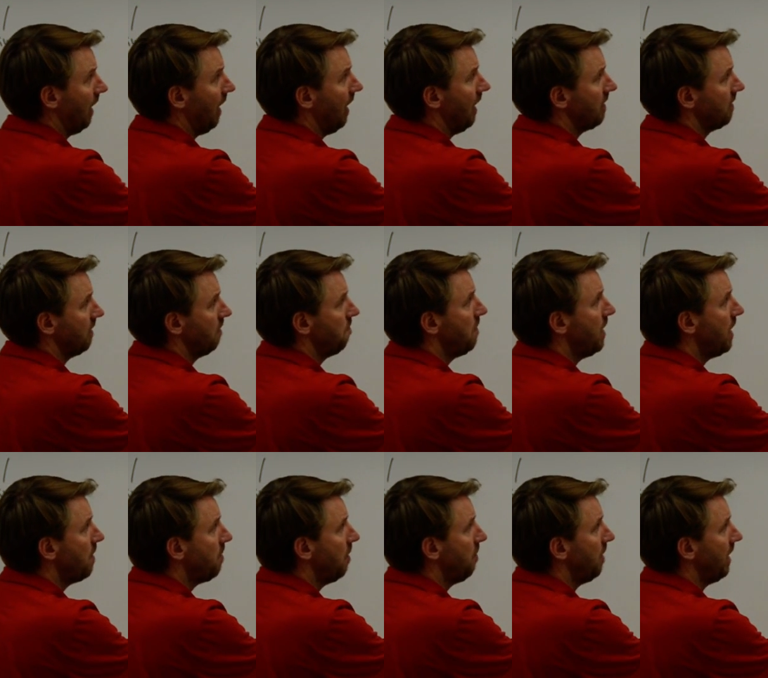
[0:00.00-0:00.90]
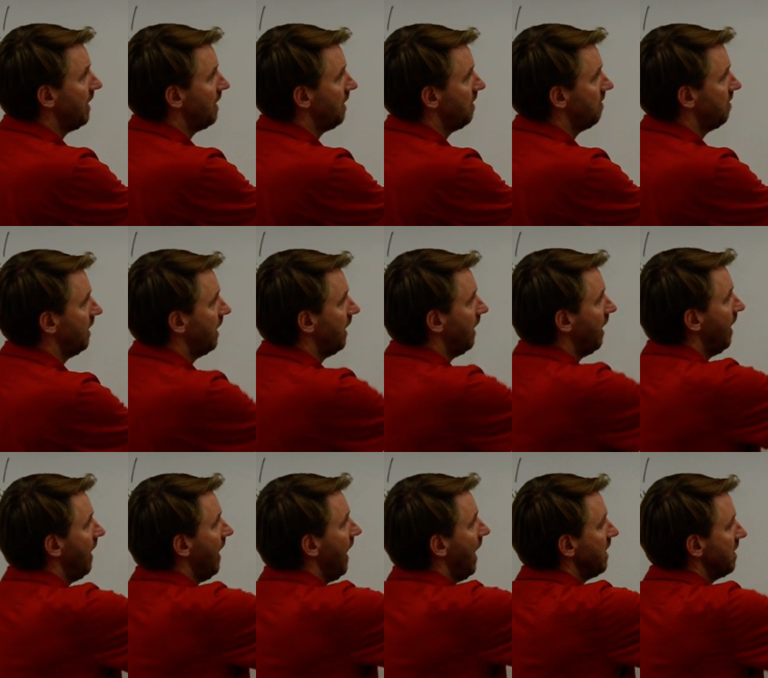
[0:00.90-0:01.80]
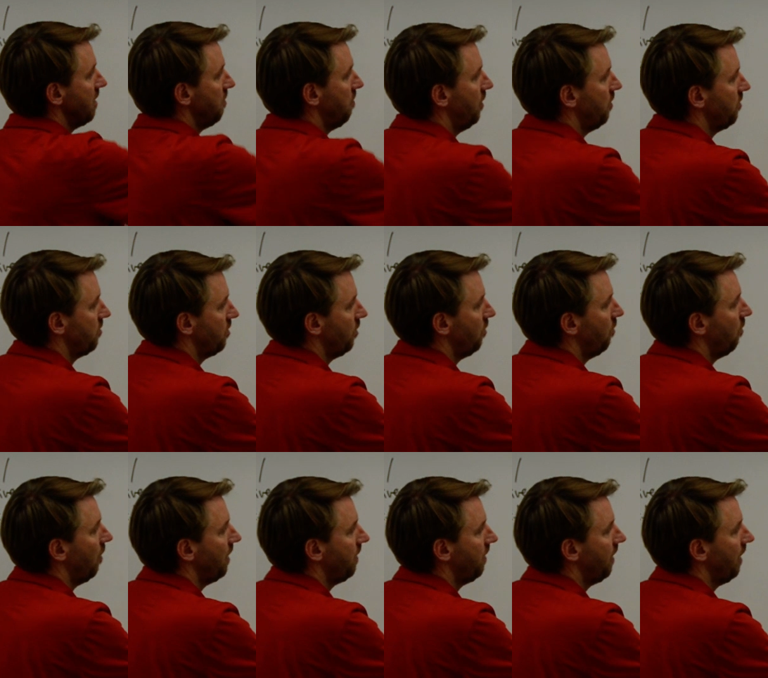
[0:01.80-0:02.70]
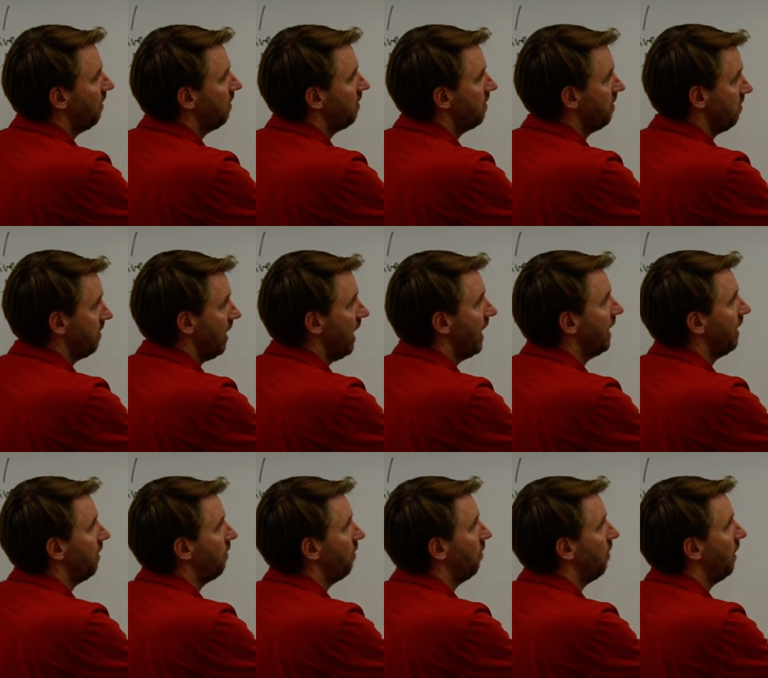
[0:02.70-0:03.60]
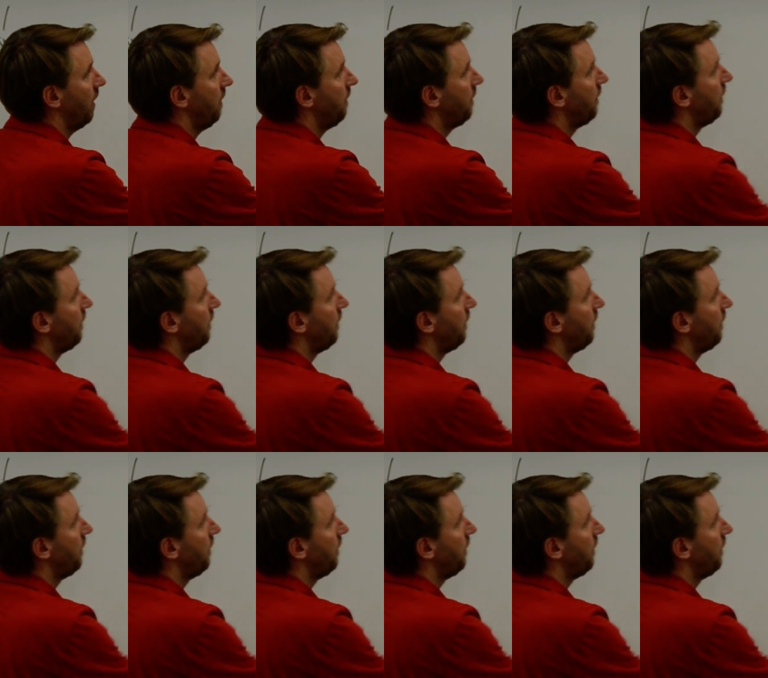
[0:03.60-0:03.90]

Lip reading: as a minimum ATC as opposed to what the society would want.